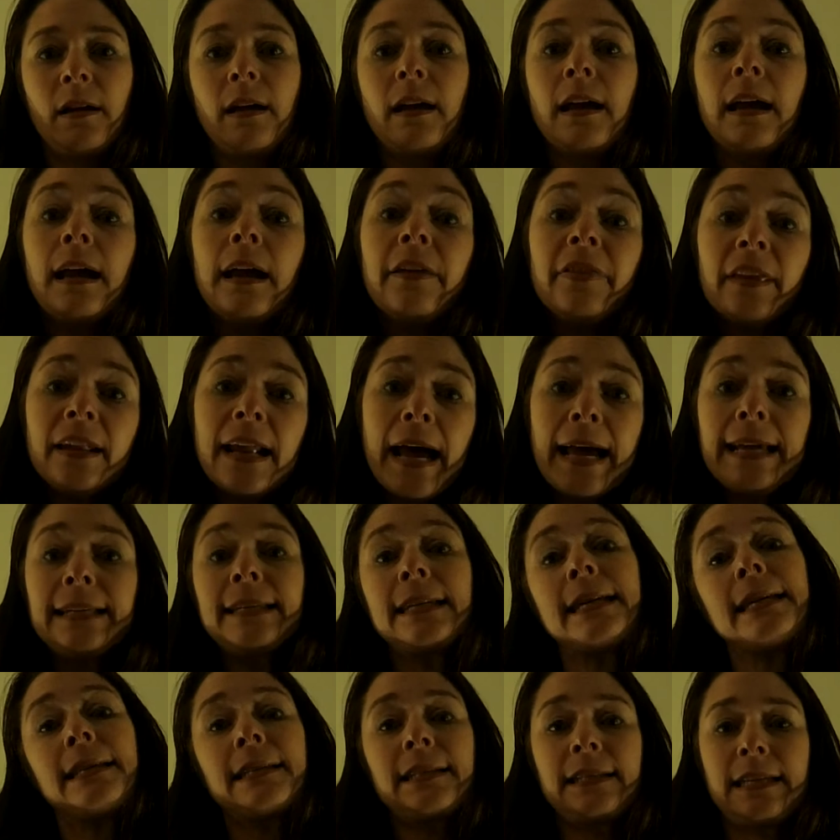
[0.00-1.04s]
In the
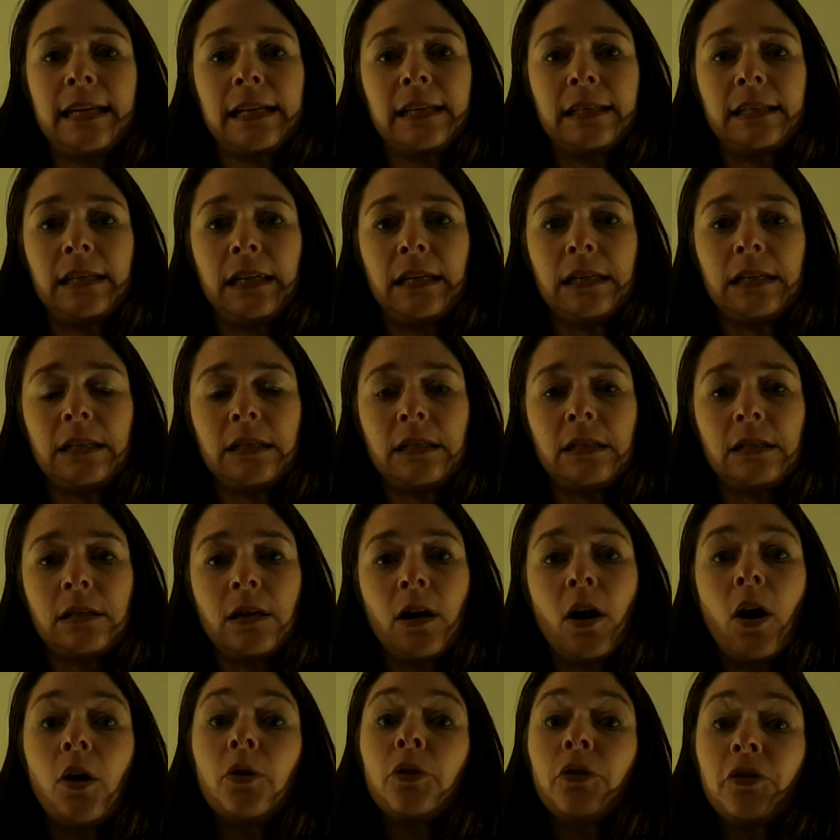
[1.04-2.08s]
1960s,
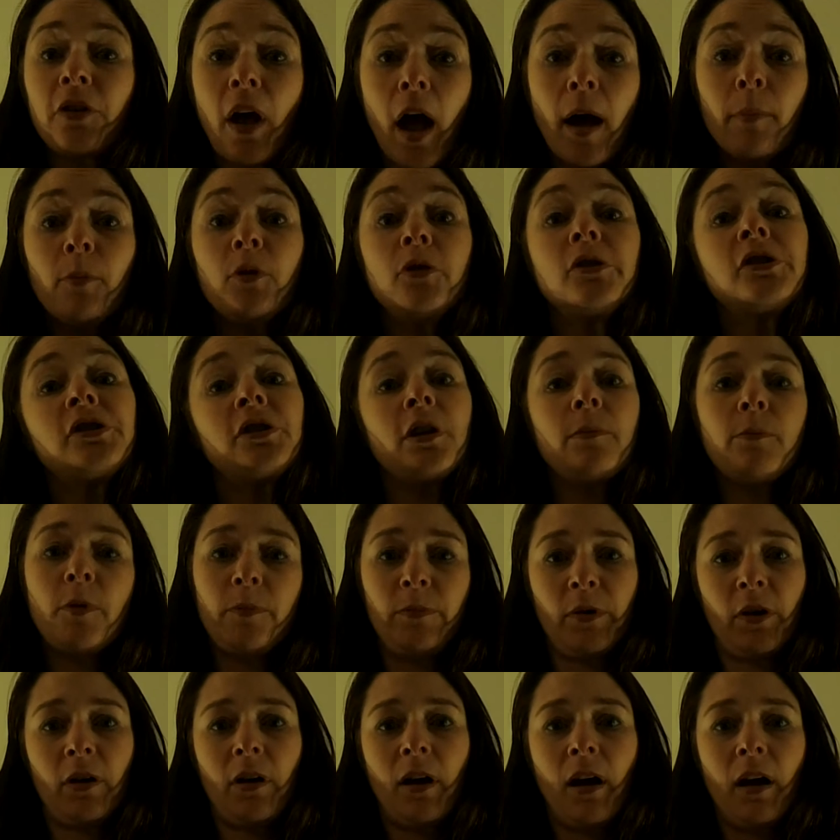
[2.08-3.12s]
Osamu
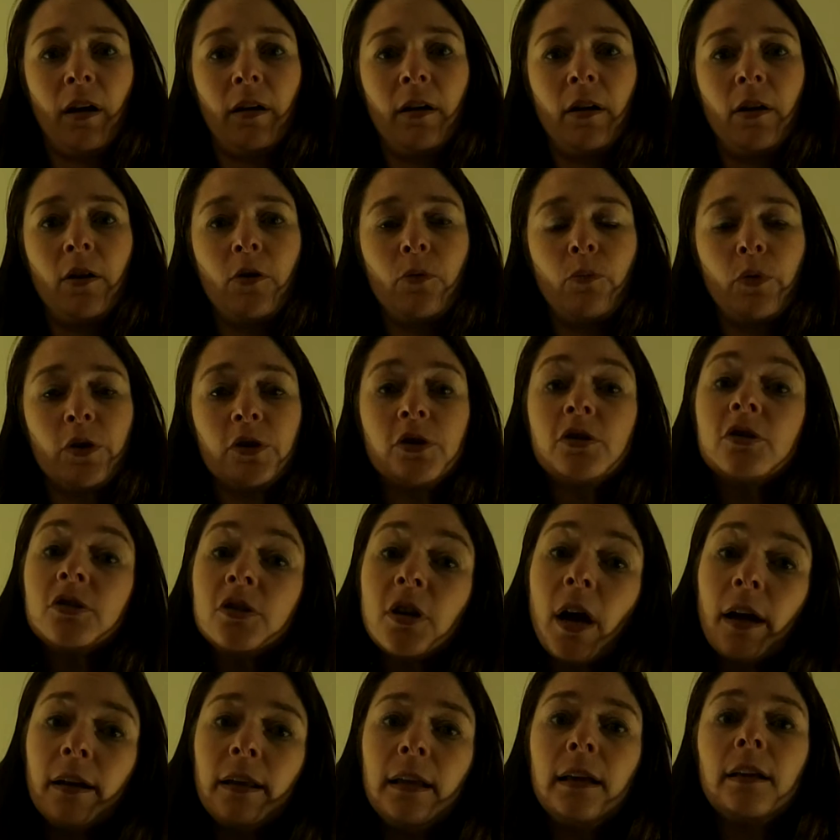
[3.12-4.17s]
Shimomura was
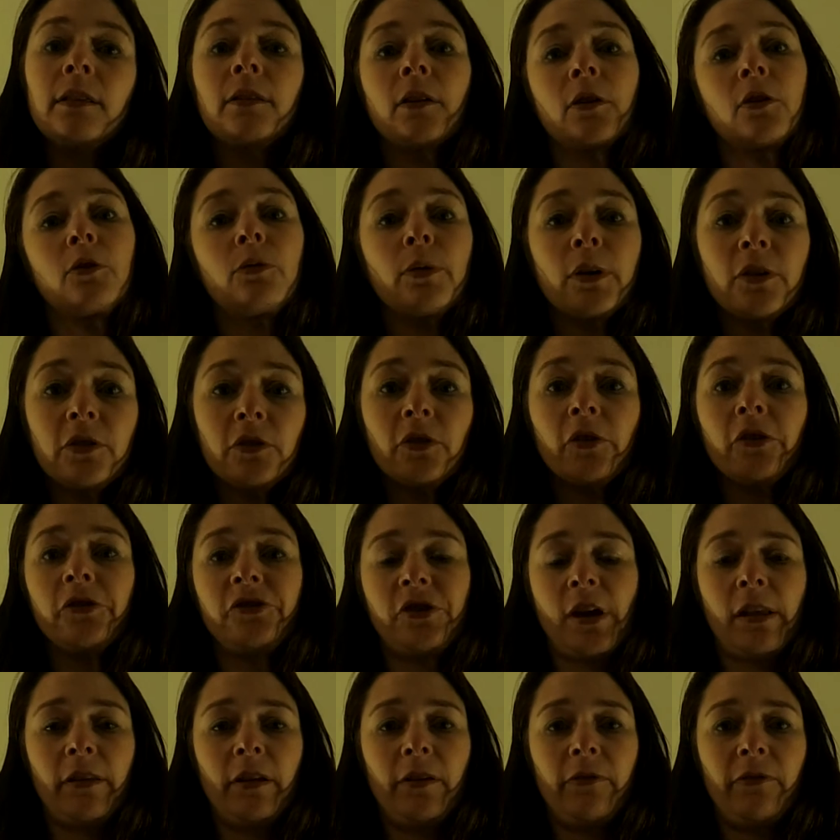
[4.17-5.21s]
studying the crystal
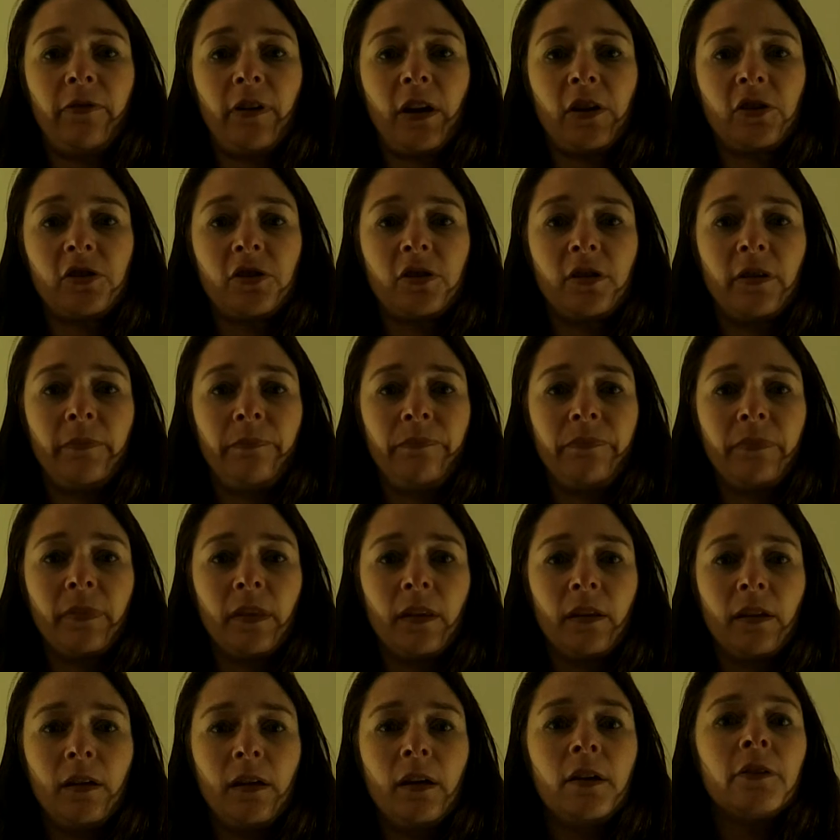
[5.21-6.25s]
jellyfish.
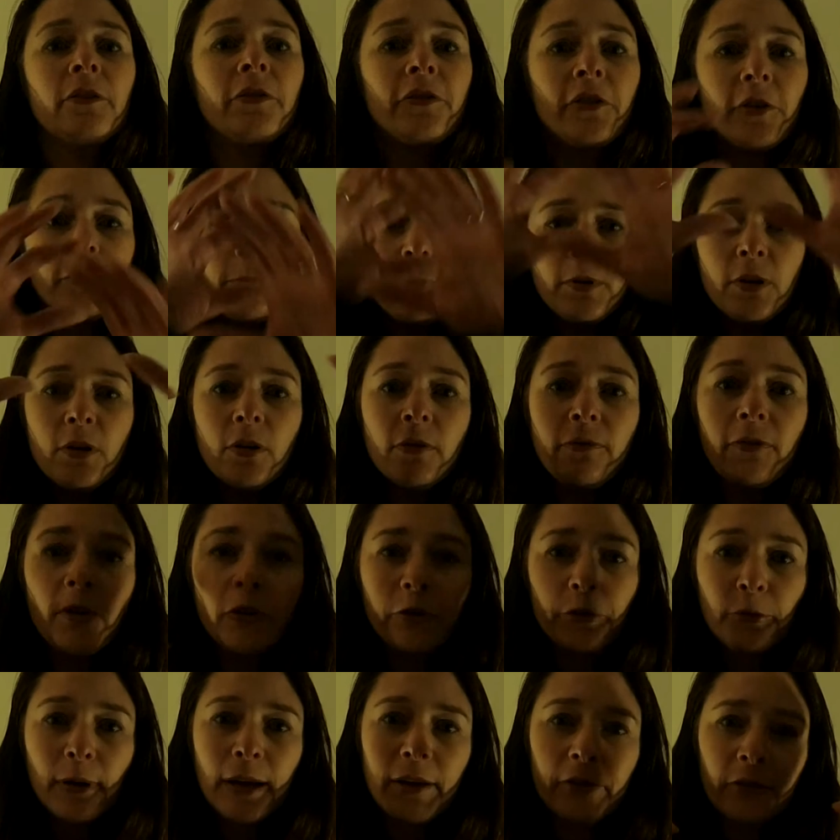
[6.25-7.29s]
It's this beautiful
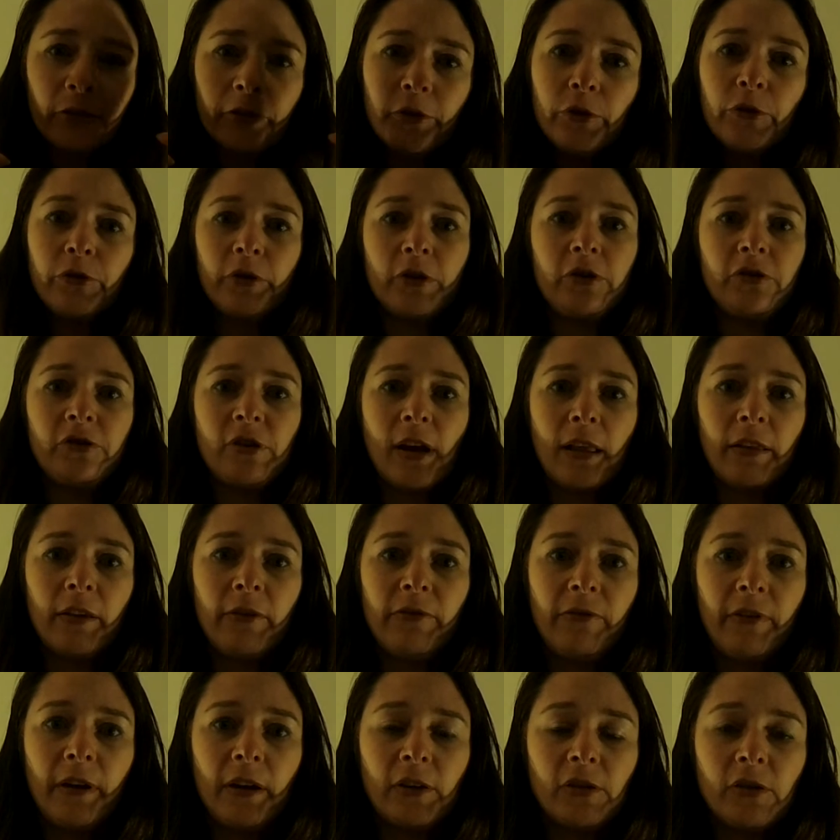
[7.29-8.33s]
translucent
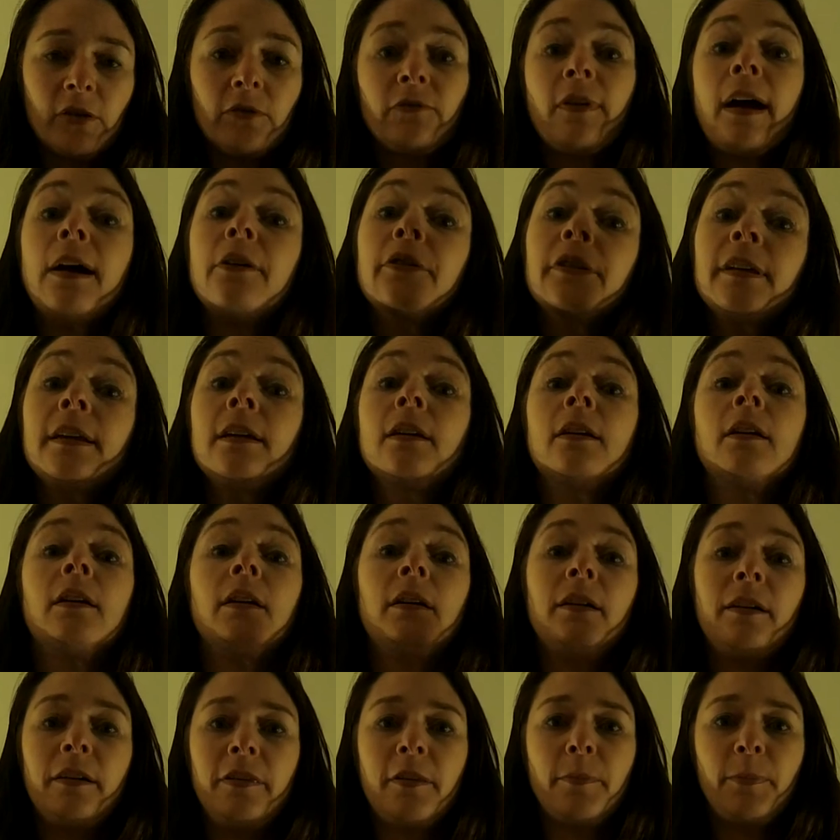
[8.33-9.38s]
jellyfish found here
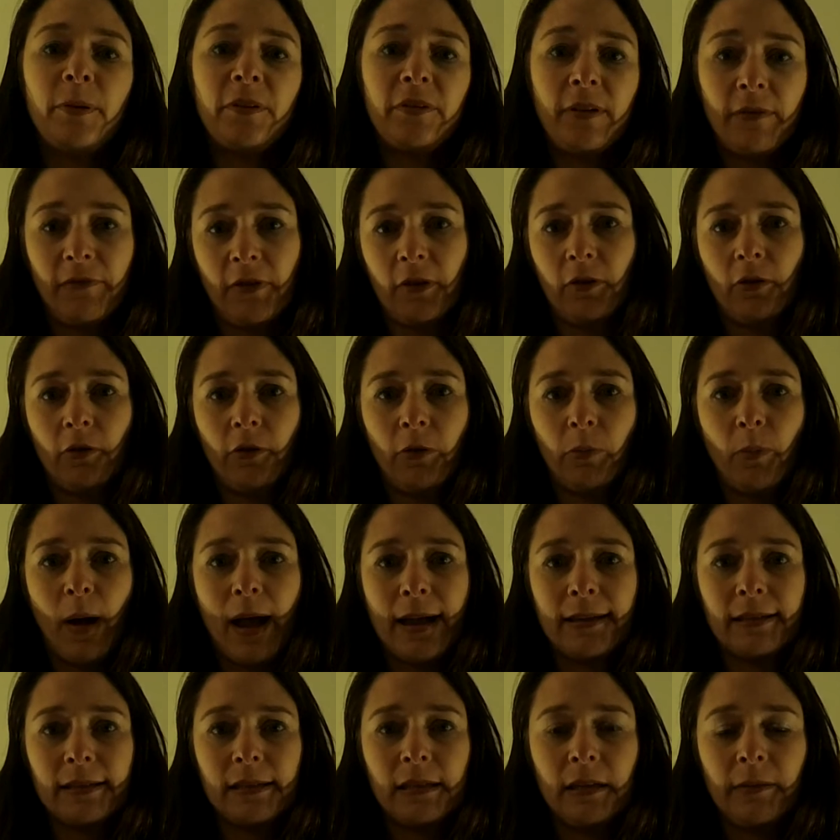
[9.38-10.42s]
in the Pacific
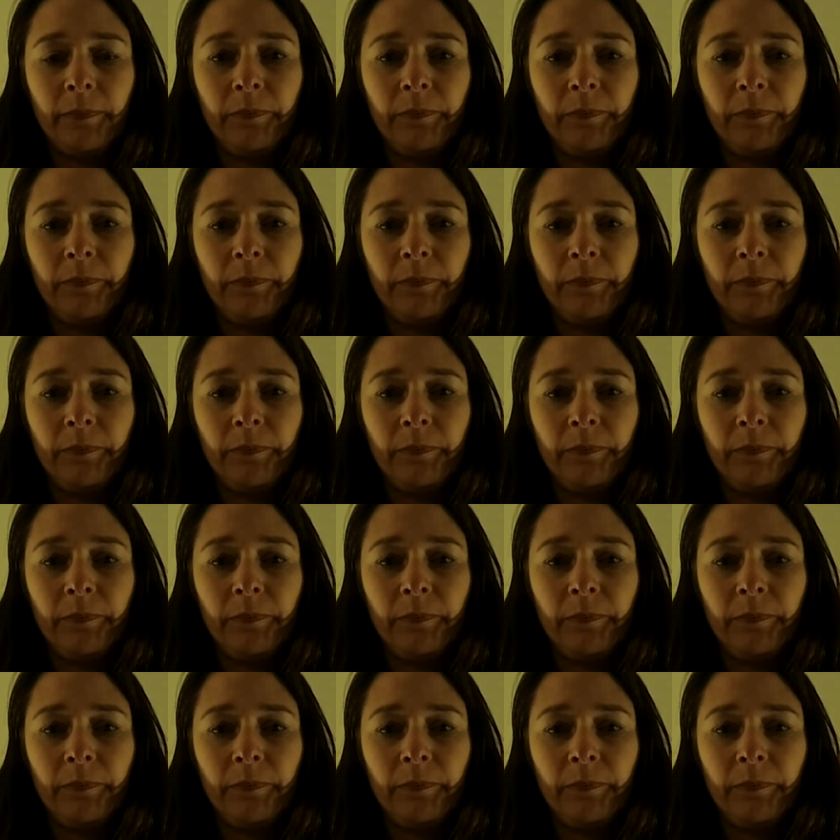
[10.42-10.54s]
Northwest.